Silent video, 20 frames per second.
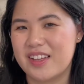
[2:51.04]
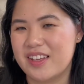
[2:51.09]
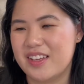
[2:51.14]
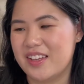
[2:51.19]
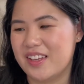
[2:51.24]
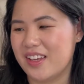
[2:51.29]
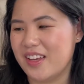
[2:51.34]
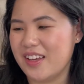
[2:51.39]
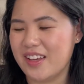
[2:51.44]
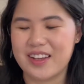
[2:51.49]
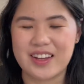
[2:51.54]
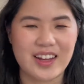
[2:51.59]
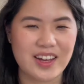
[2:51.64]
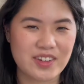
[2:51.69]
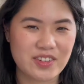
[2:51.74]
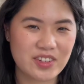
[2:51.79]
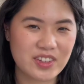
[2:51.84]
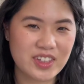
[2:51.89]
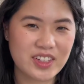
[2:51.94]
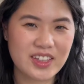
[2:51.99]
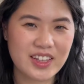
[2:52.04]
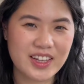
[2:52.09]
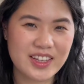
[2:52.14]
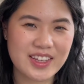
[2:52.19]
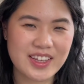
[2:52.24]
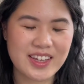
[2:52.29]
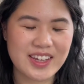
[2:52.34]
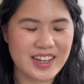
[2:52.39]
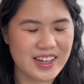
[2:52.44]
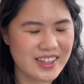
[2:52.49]
yeah, I really like
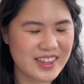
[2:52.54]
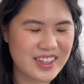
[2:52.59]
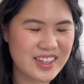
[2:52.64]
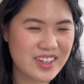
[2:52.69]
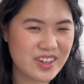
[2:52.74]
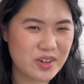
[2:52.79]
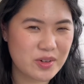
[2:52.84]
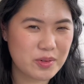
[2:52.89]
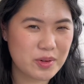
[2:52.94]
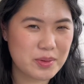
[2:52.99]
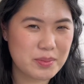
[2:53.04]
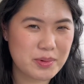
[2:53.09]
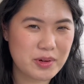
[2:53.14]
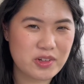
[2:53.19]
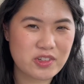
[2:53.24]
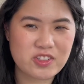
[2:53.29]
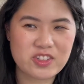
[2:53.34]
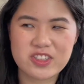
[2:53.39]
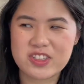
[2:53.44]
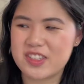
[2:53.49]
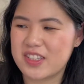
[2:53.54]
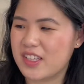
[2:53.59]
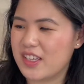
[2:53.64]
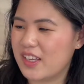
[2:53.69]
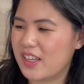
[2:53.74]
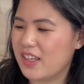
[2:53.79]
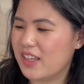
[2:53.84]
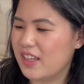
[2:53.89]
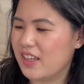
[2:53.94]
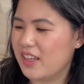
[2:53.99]
it. I think I'll repurchase
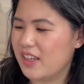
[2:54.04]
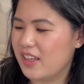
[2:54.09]
it.